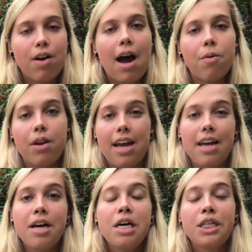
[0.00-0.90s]
around it.
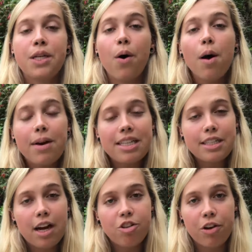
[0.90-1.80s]
So I went
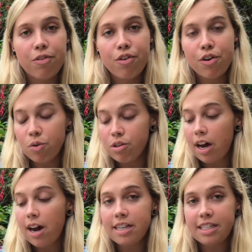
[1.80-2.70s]
searching for an
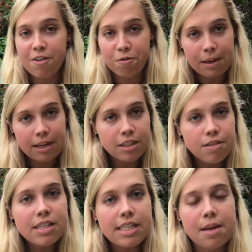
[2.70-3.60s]
alternative, because
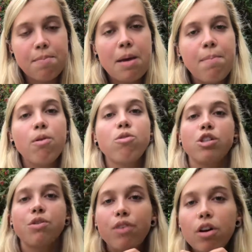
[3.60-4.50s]
obviously people
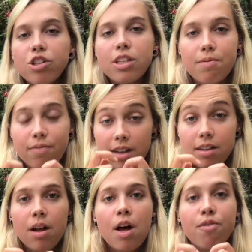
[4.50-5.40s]
just
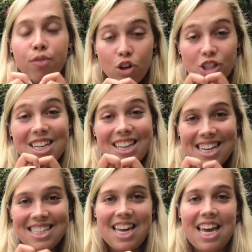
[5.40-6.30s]
floss
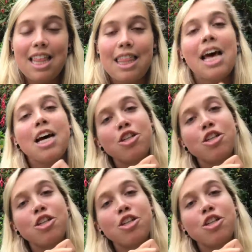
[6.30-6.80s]
their teeth,